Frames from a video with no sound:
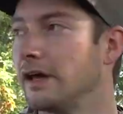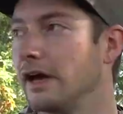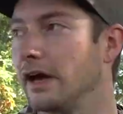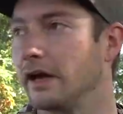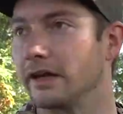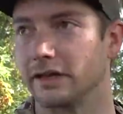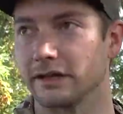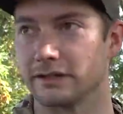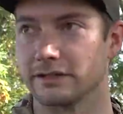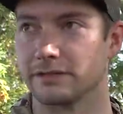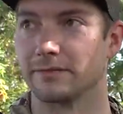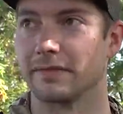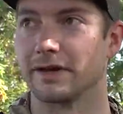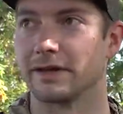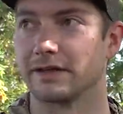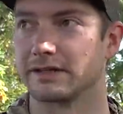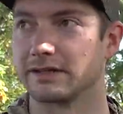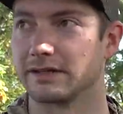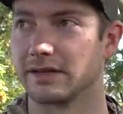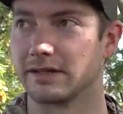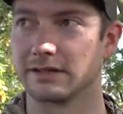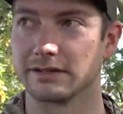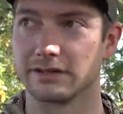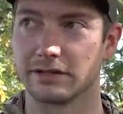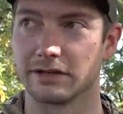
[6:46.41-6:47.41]
it doesn't make
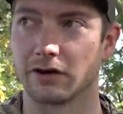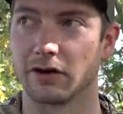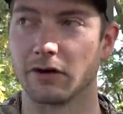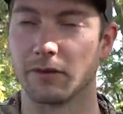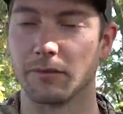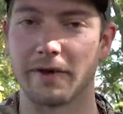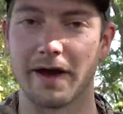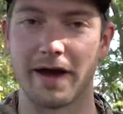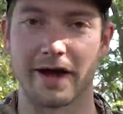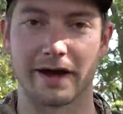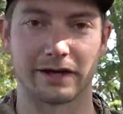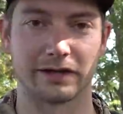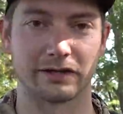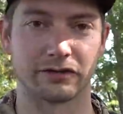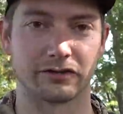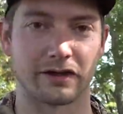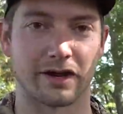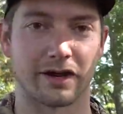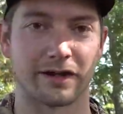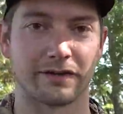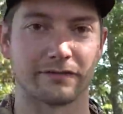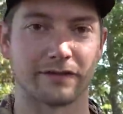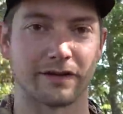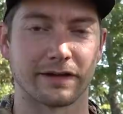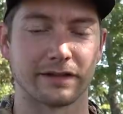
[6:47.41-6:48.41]
sense to go back and
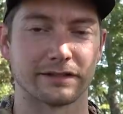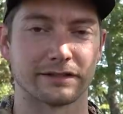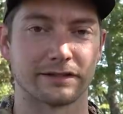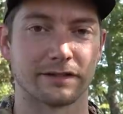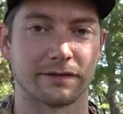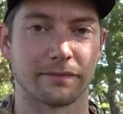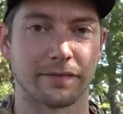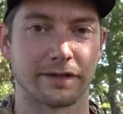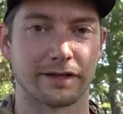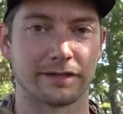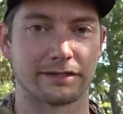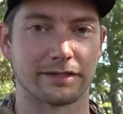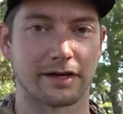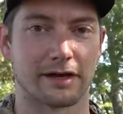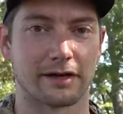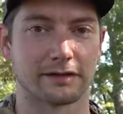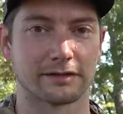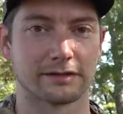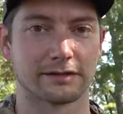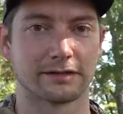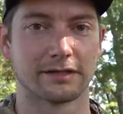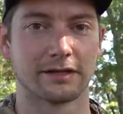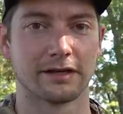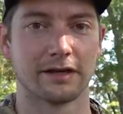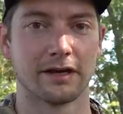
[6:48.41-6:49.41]
try and find someplace
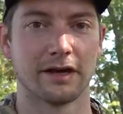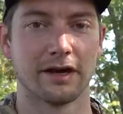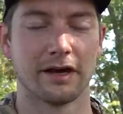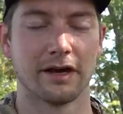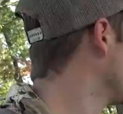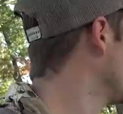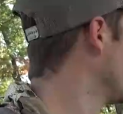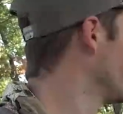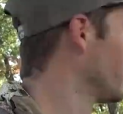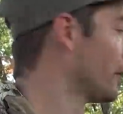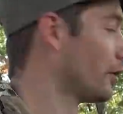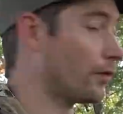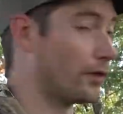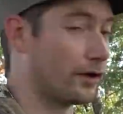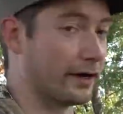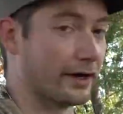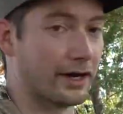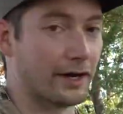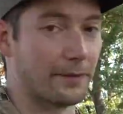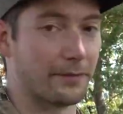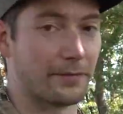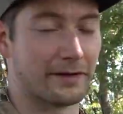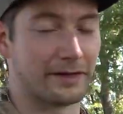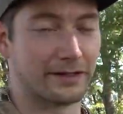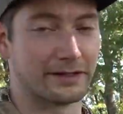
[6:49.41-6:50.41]
else. We'll get
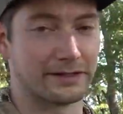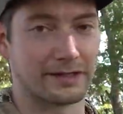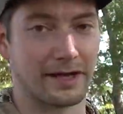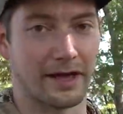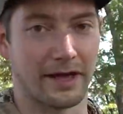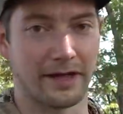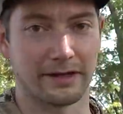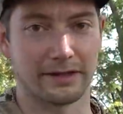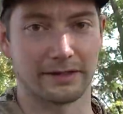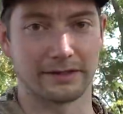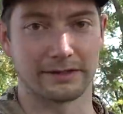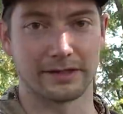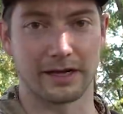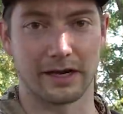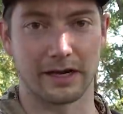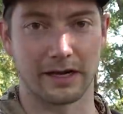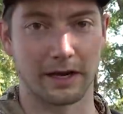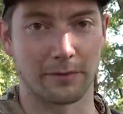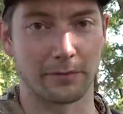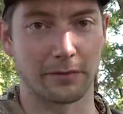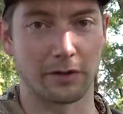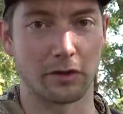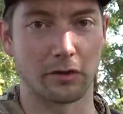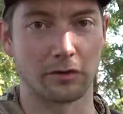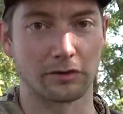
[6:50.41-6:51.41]
up on this island, it's got a
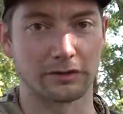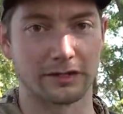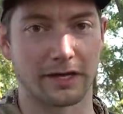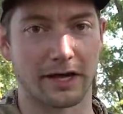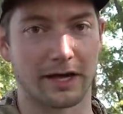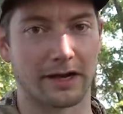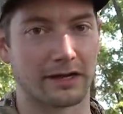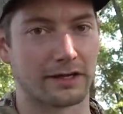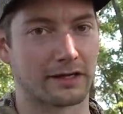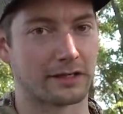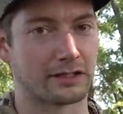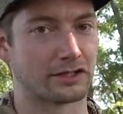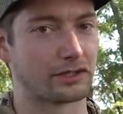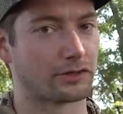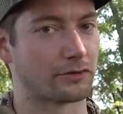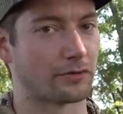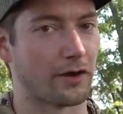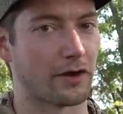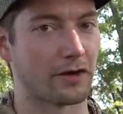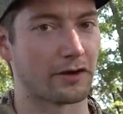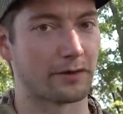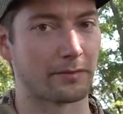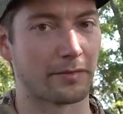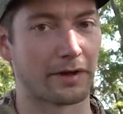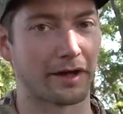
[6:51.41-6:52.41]
couple oaks on it, it's
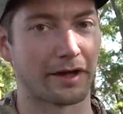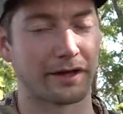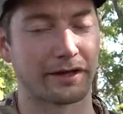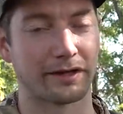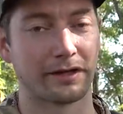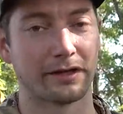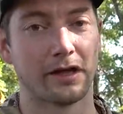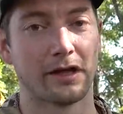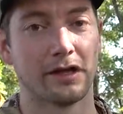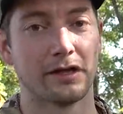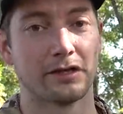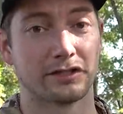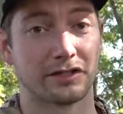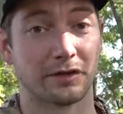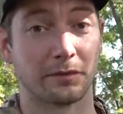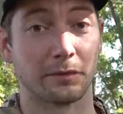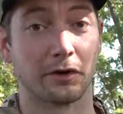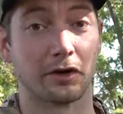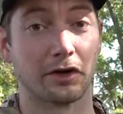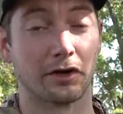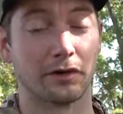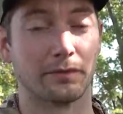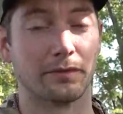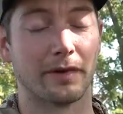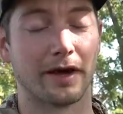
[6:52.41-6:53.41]
surrounded by some
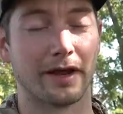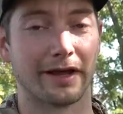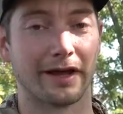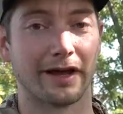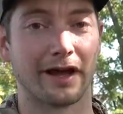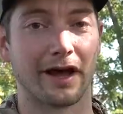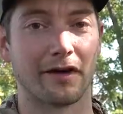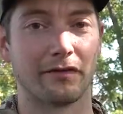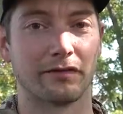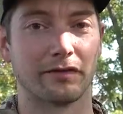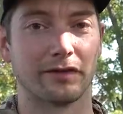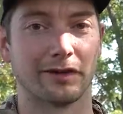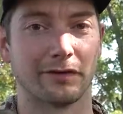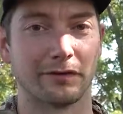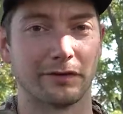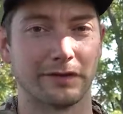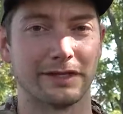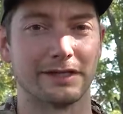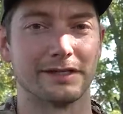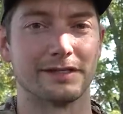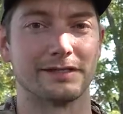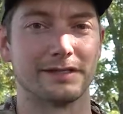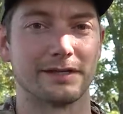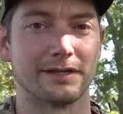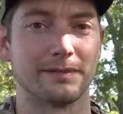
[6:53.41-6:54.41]
good bedding cover that we
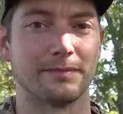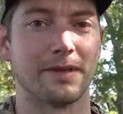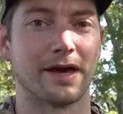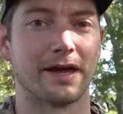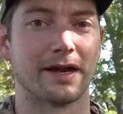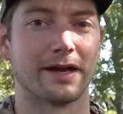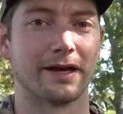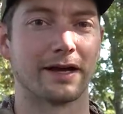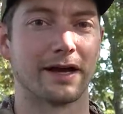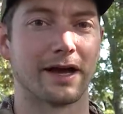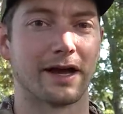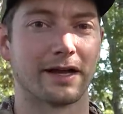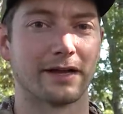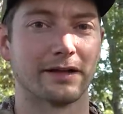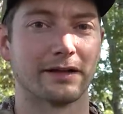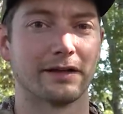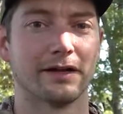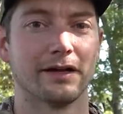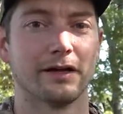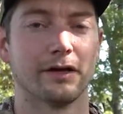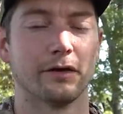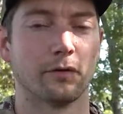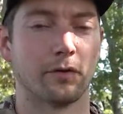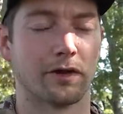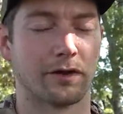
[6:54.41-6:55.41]
did see bedding on
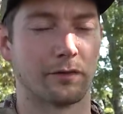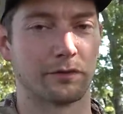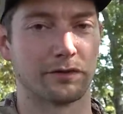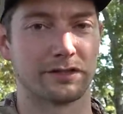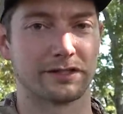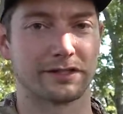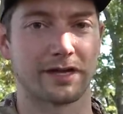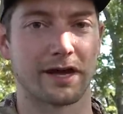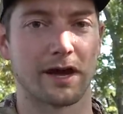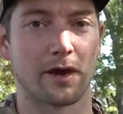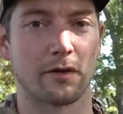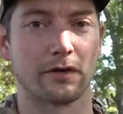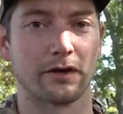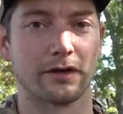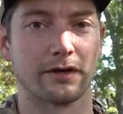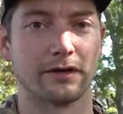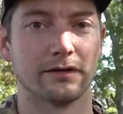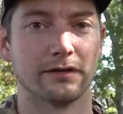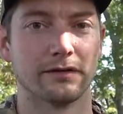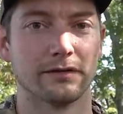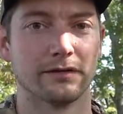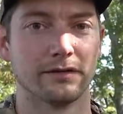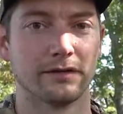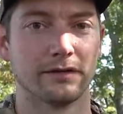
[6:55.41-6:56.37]
when we scouted.